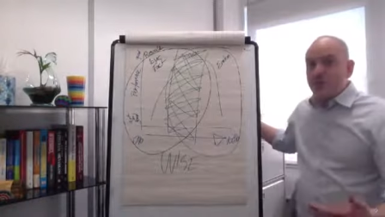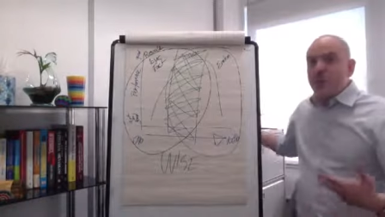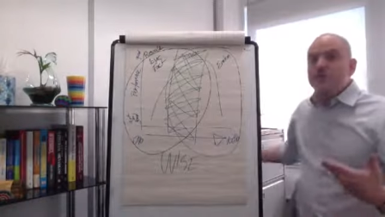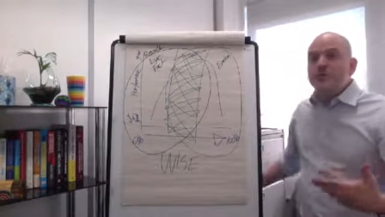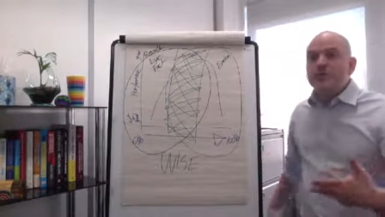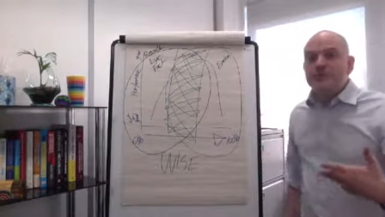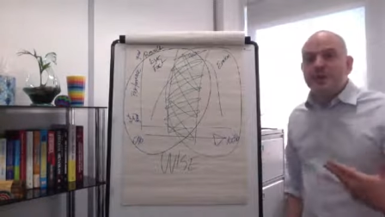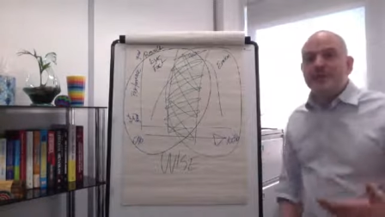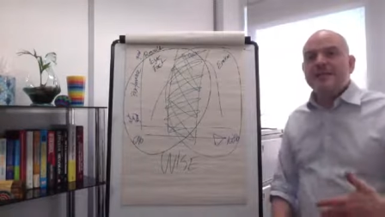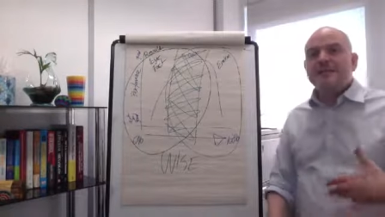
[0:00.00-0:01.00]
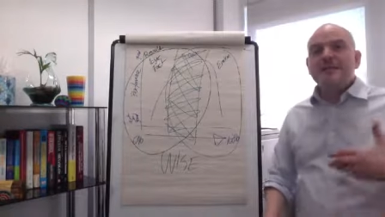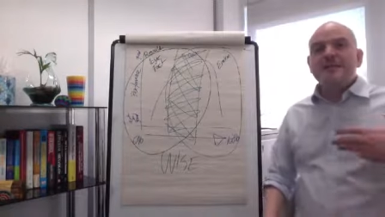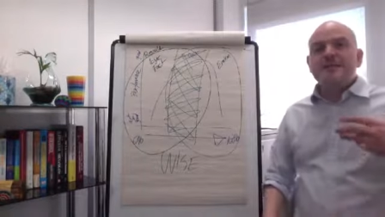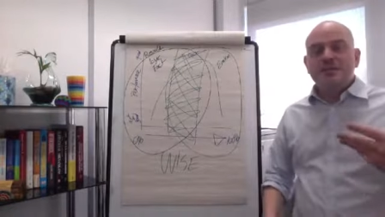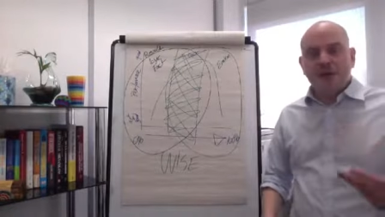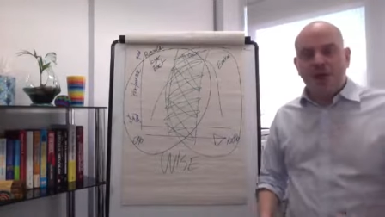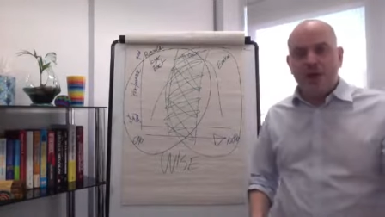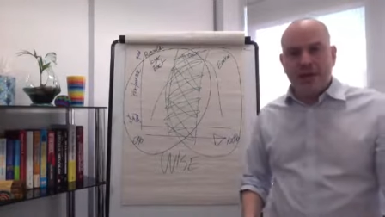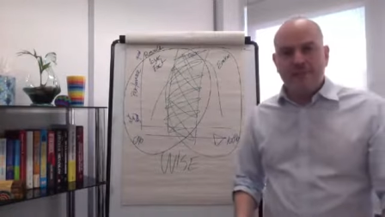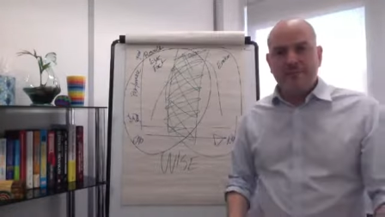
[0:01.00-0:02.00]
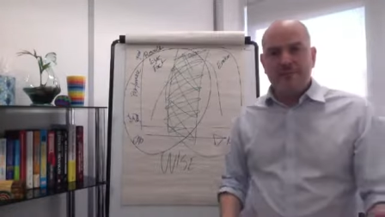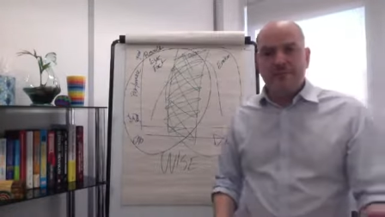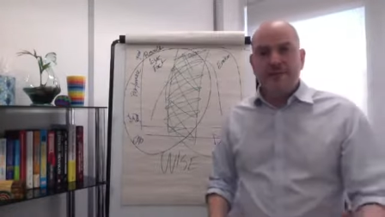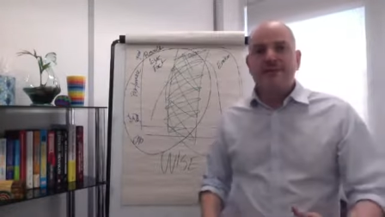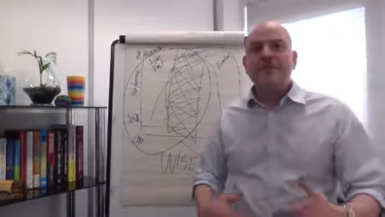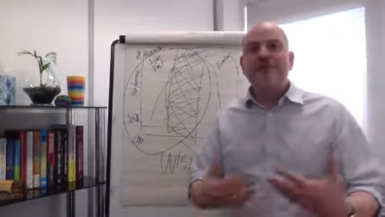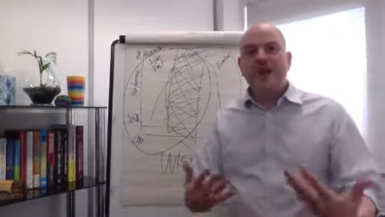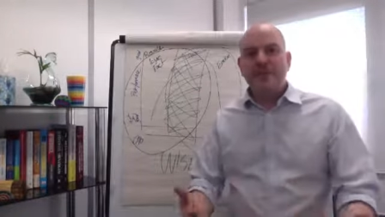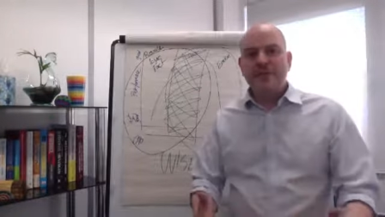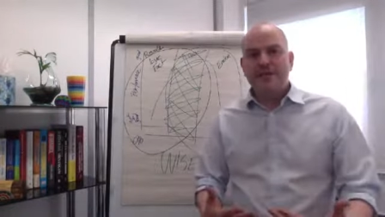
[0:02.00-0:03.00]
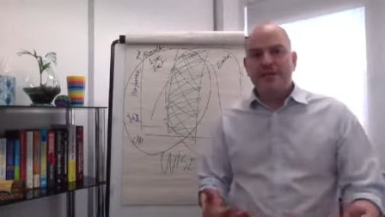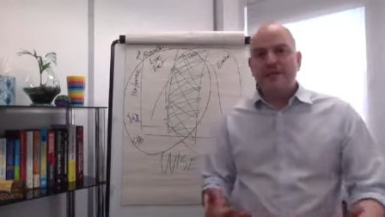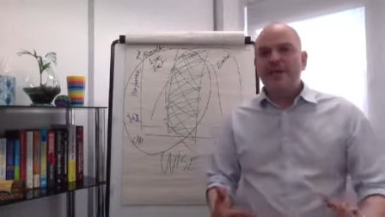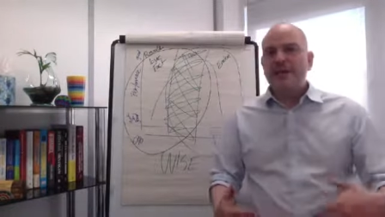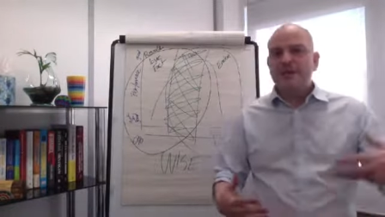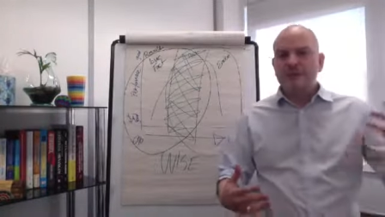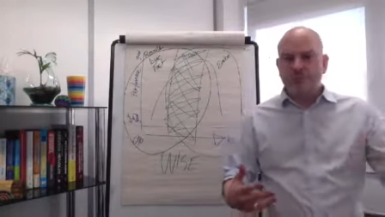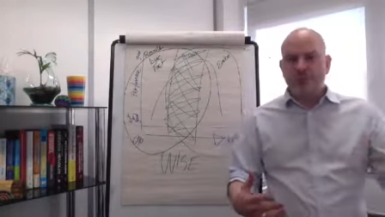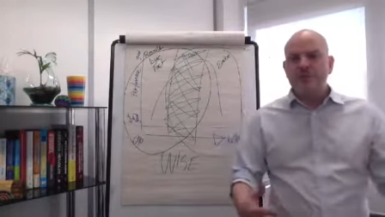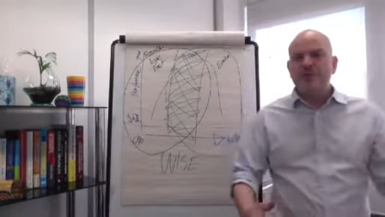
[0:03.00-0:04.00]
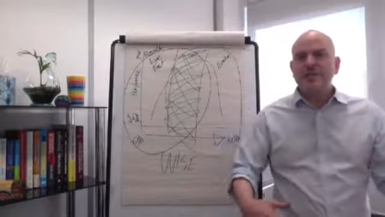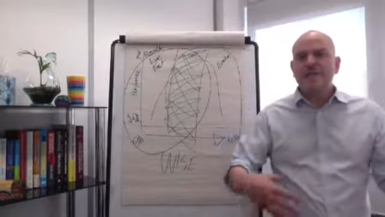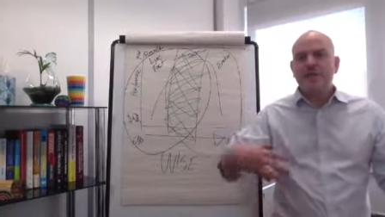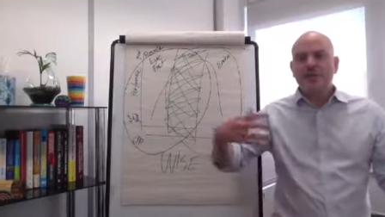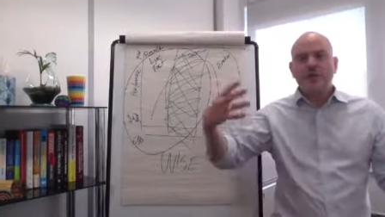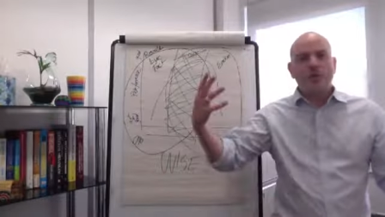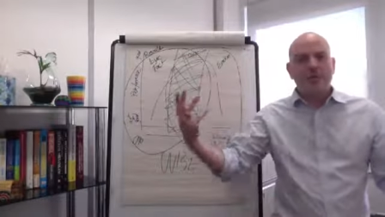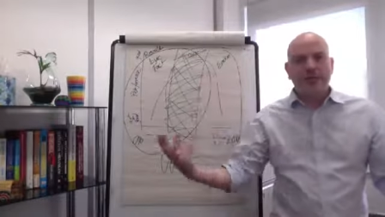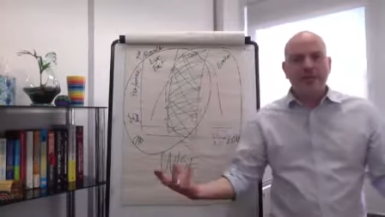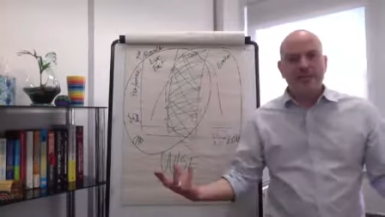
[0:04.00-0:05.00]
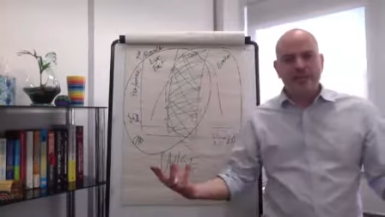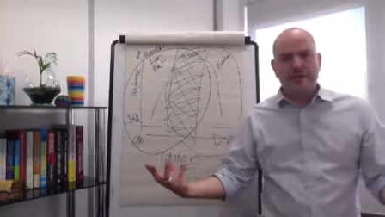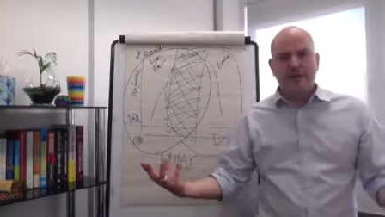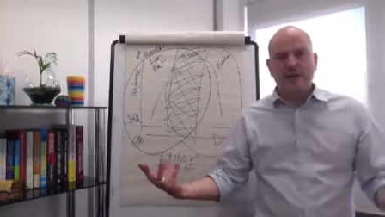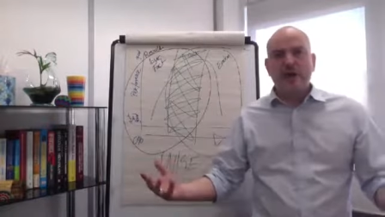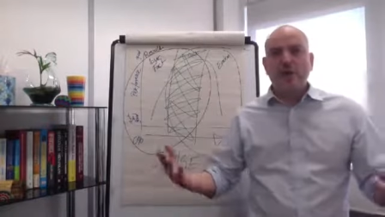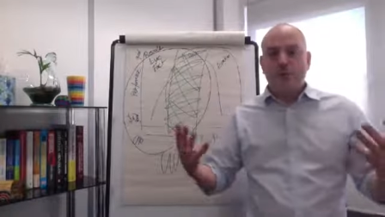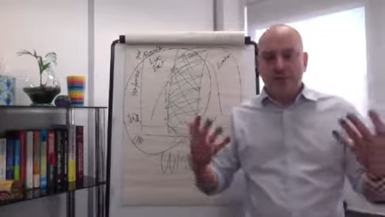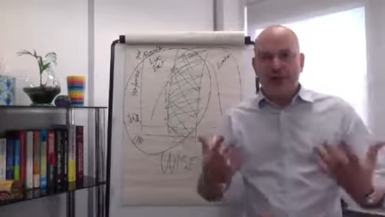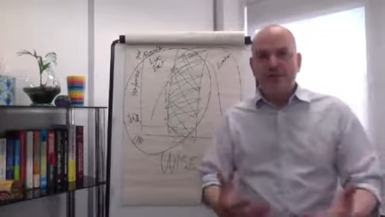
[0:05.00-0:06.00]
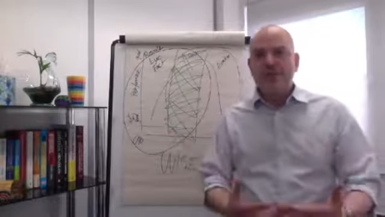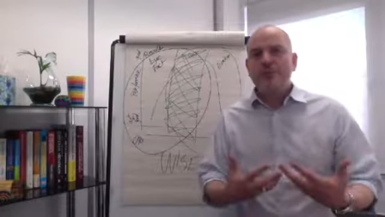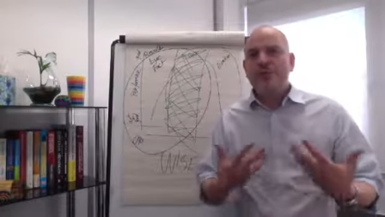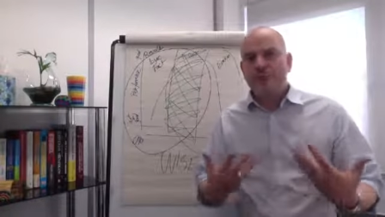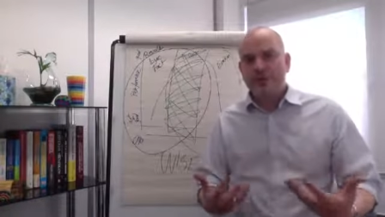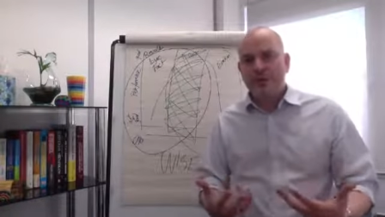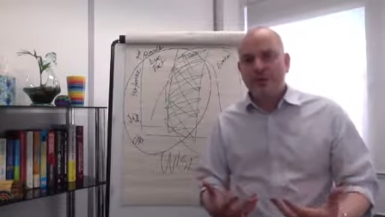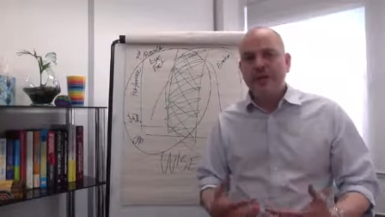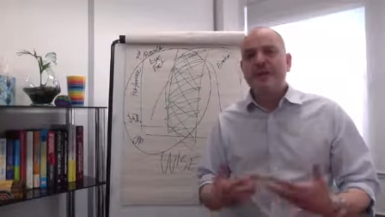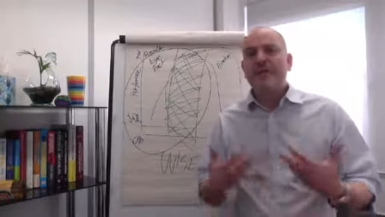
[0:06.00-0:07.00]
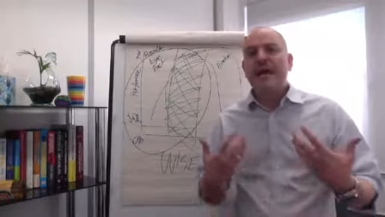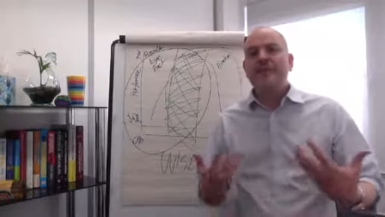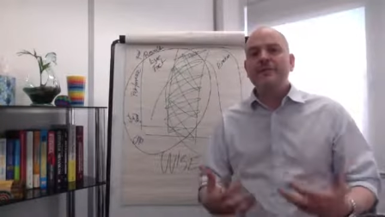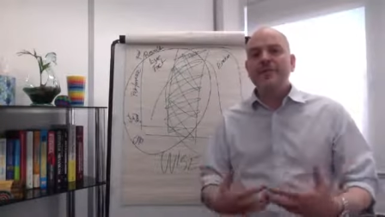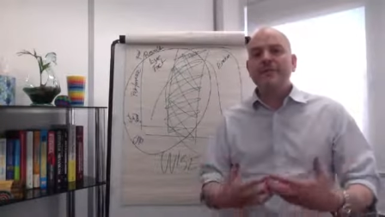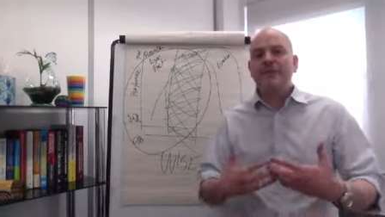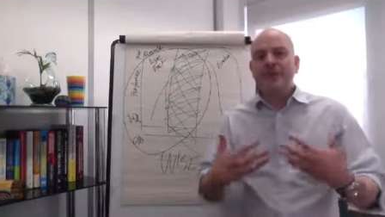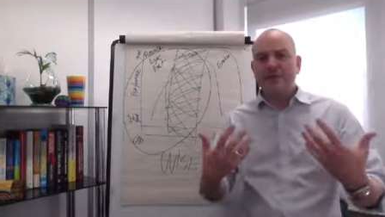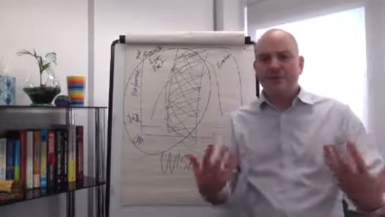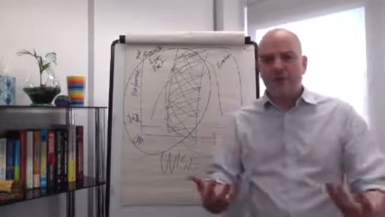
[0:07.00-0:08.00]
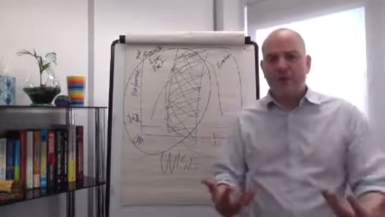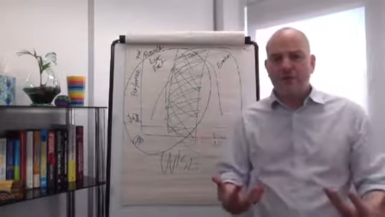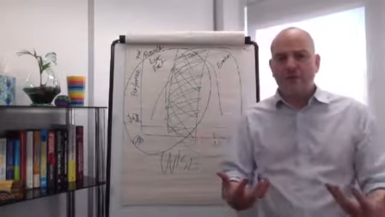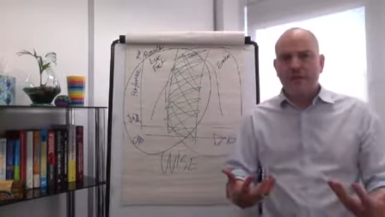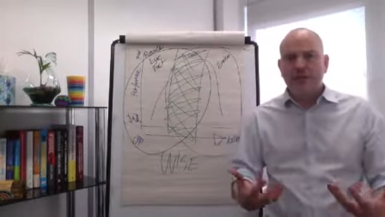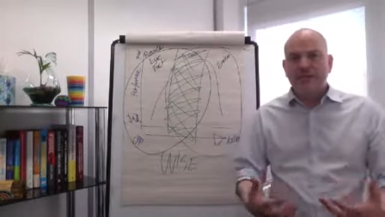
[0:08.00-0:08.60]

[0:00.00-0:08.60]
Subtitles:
would not spend time developing something that was positive or negative. What nature would do is have something evolve